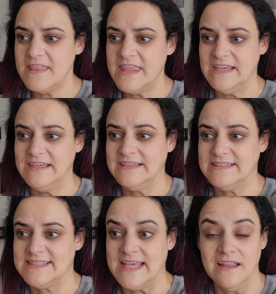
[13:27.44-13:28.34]
the
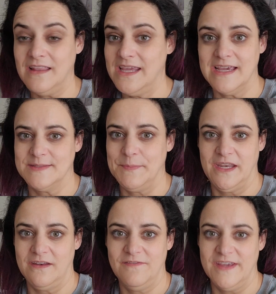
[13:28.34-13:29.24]
cycling has
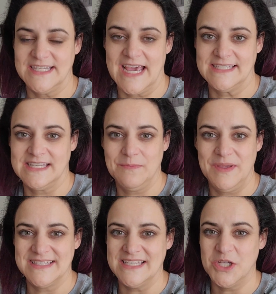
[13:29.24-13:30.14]
been fantastic
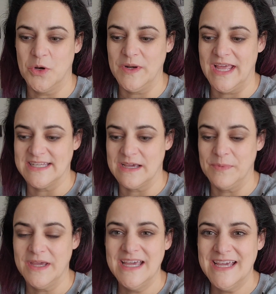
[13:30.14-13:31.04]
because I don't end
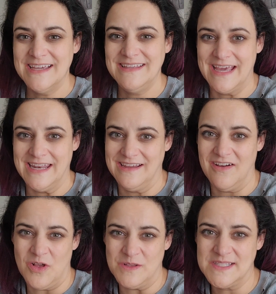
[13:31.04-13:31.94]
up getting
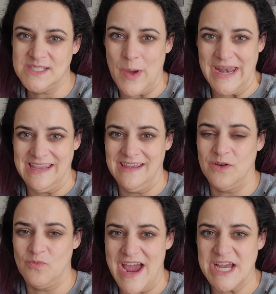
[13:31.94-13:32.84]
all sweaty
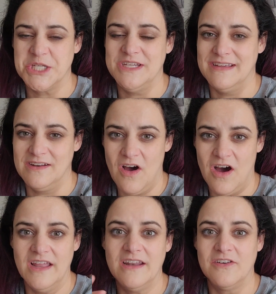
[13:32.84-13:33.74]
and rashy and
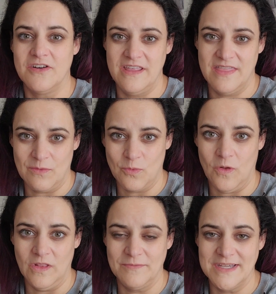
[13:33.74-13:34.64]
hot underneath that
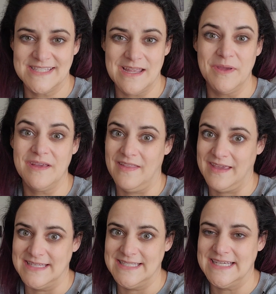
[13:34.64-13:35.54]
roll of my stomach
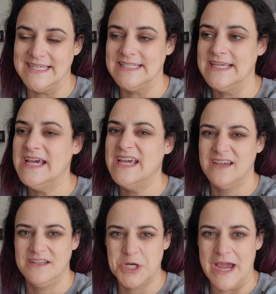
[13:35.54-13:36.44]
like I did.
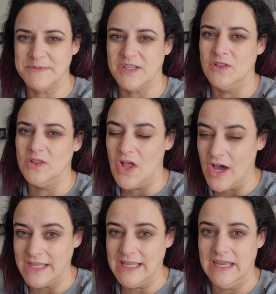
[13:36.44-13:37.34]
Trapped a
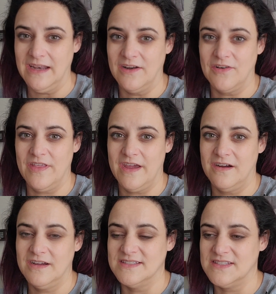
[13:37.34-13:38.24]
lot of heat under
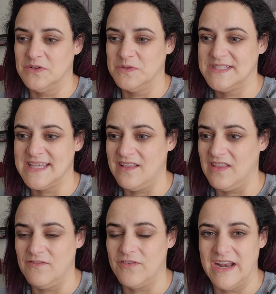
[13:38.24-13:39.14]
there. And so
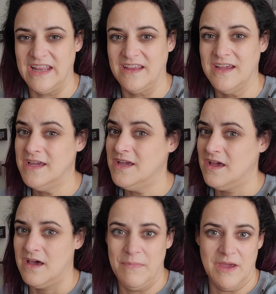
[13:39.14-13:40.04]
cycling for any
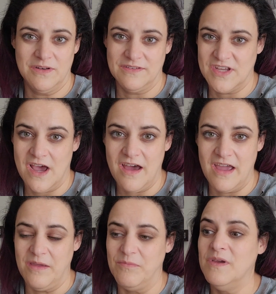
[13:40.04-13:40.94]
amount of
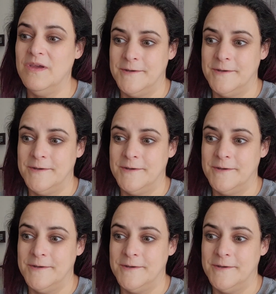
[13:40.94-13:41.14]
time,